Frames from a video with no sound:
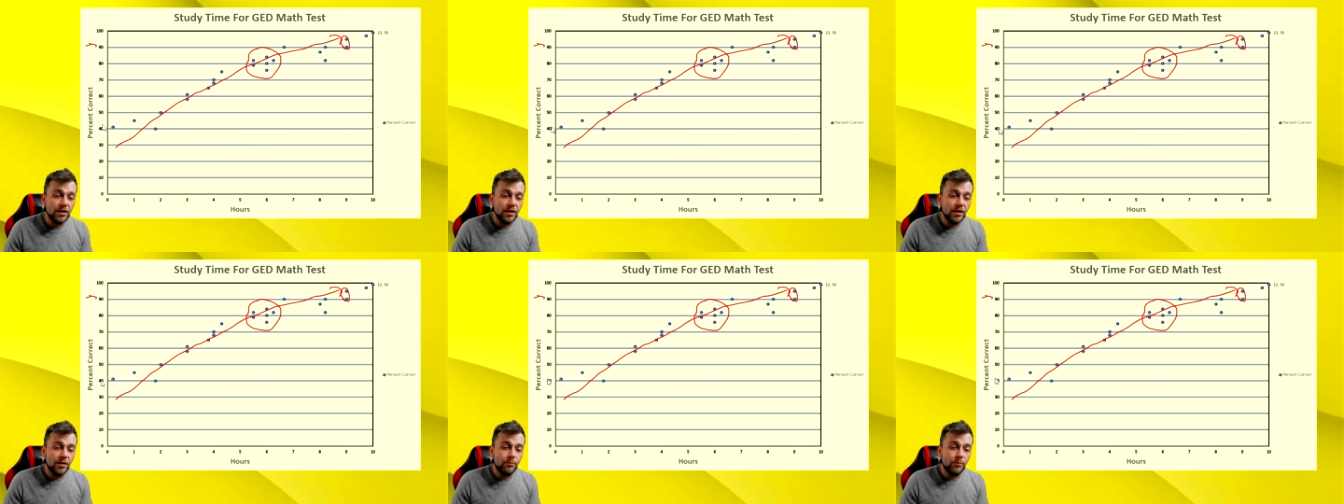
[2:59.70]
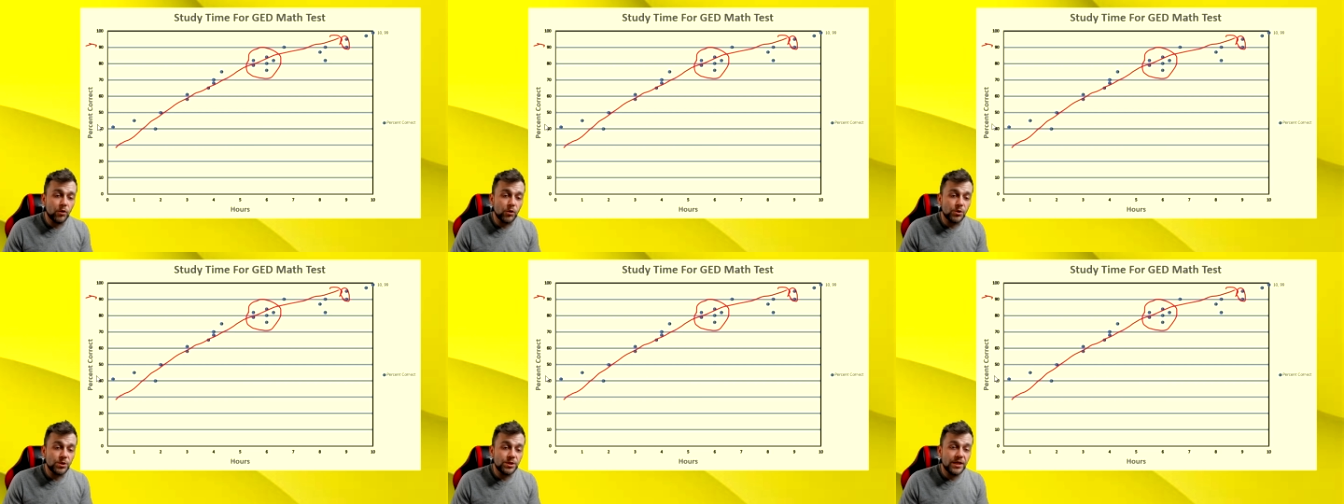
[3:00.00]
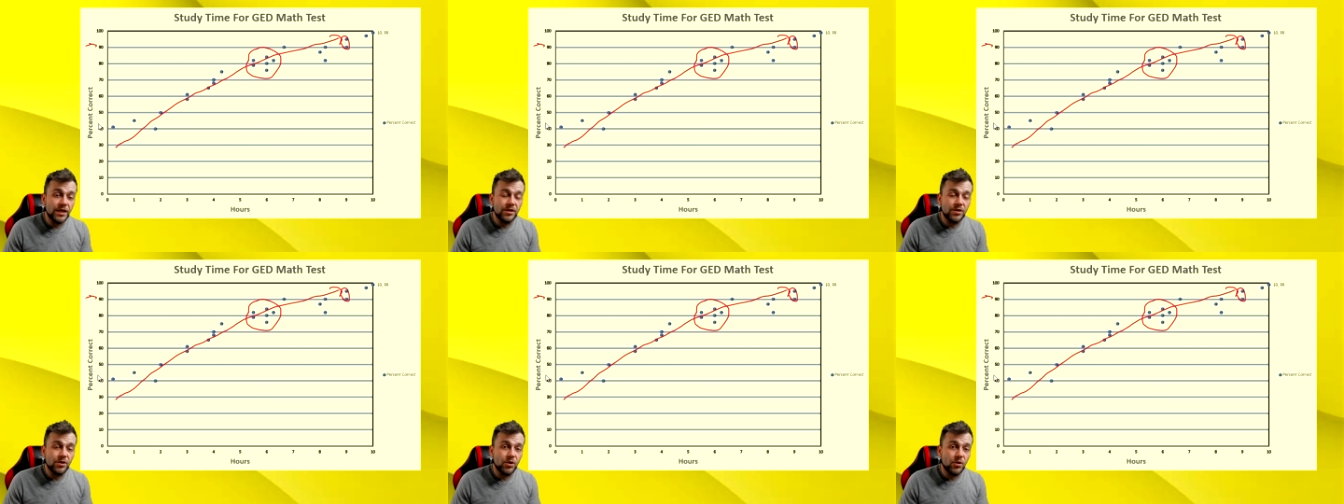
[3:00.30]

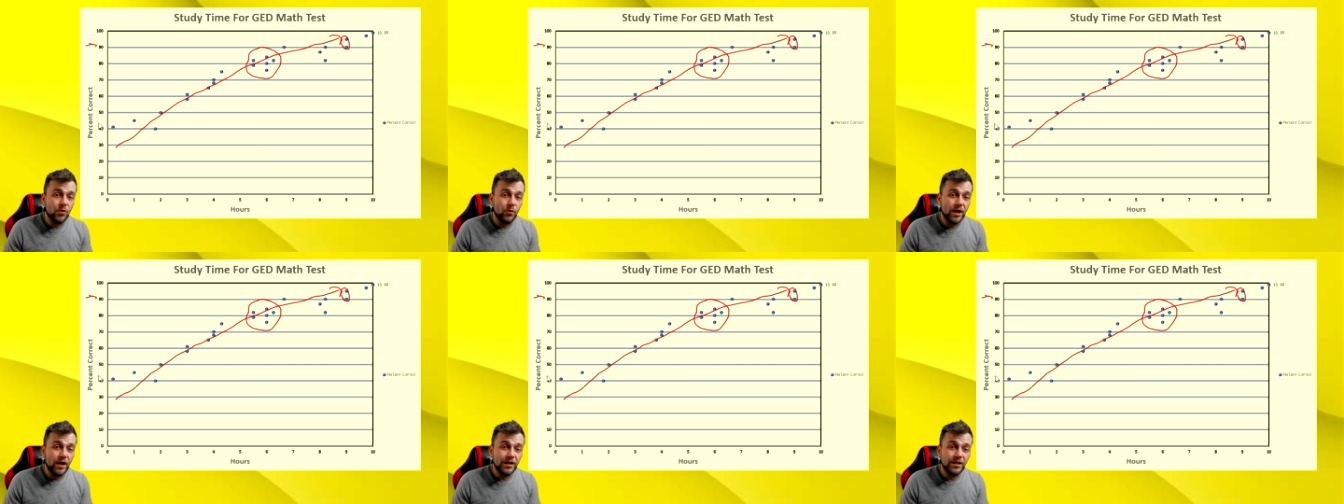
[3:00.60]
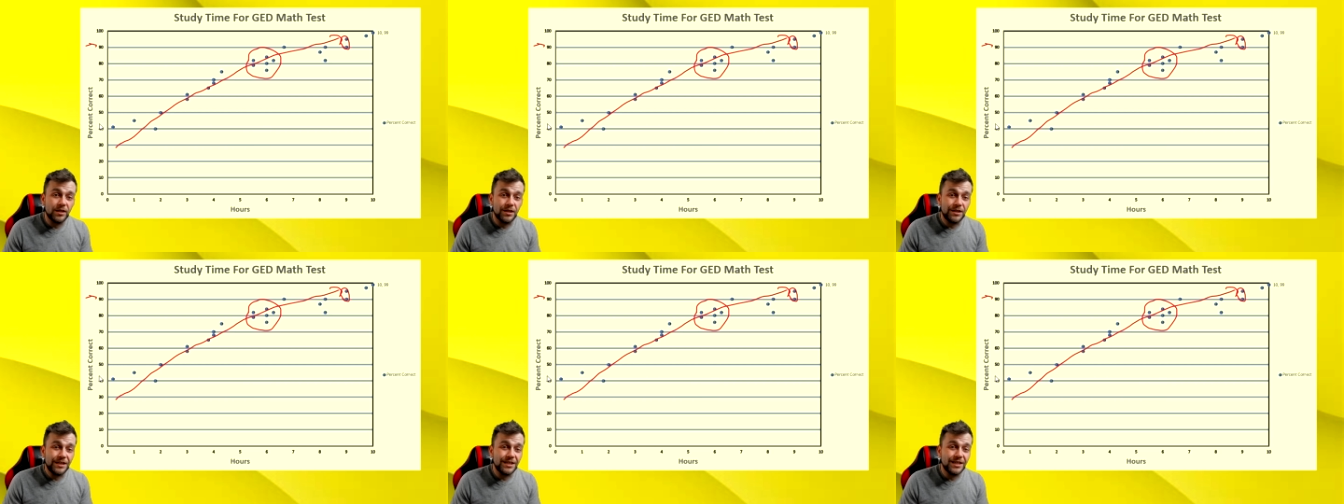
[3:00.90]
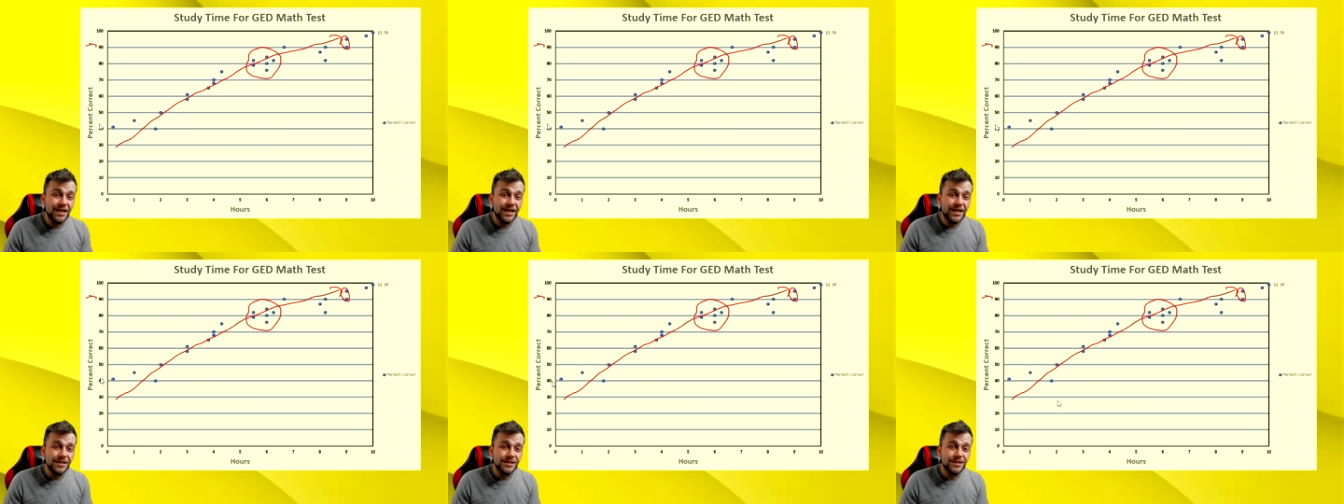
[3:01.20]
percent correct on a
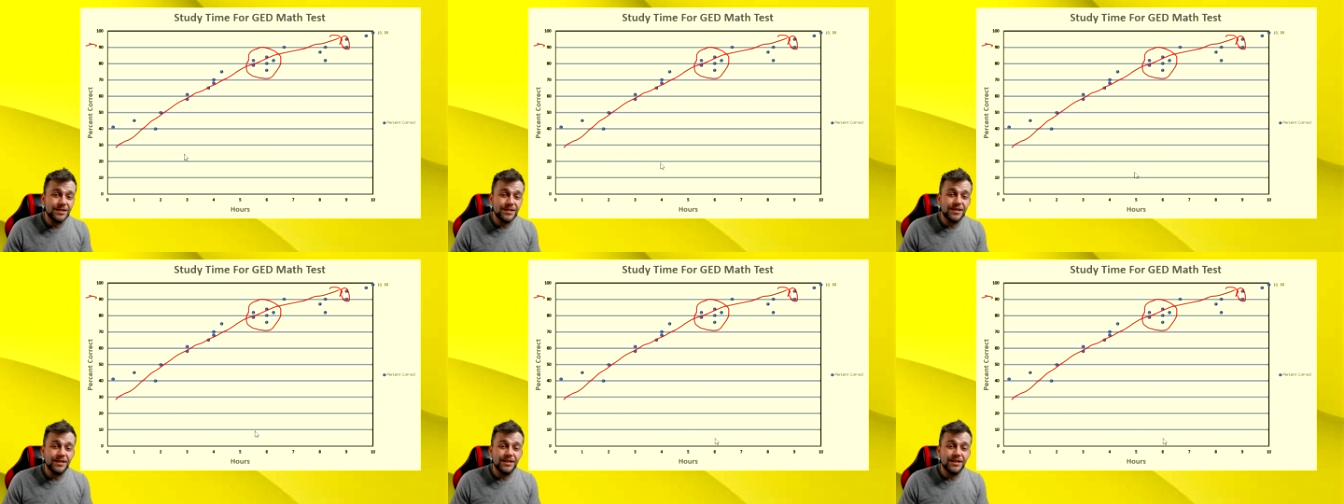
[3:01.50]
test